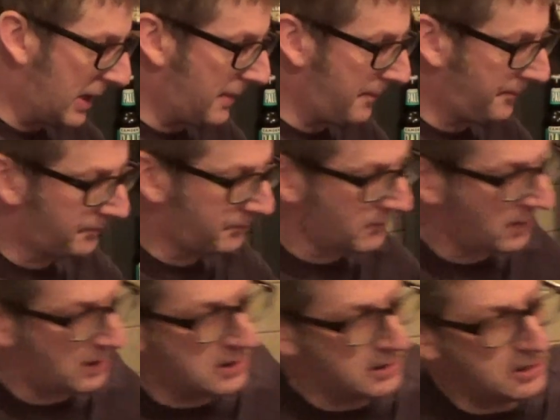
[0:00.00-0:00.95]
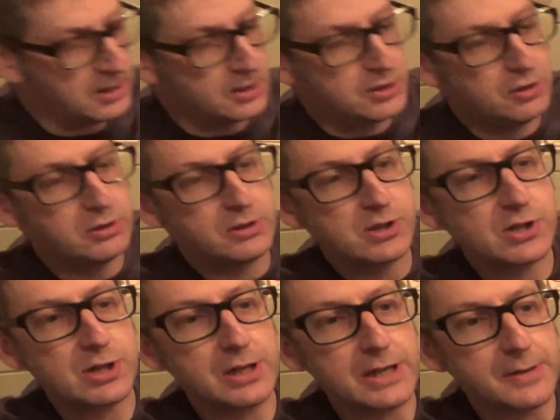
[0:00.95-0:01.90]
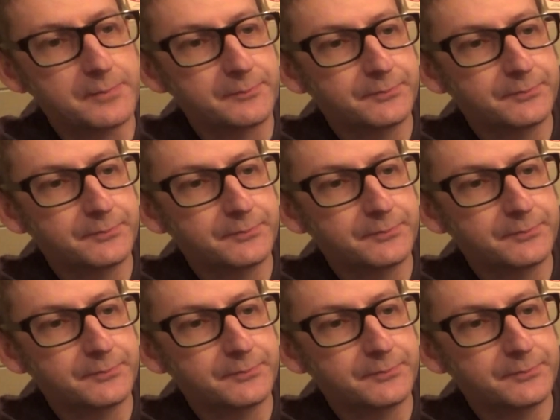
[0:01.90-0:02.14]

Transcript: that, as you can see,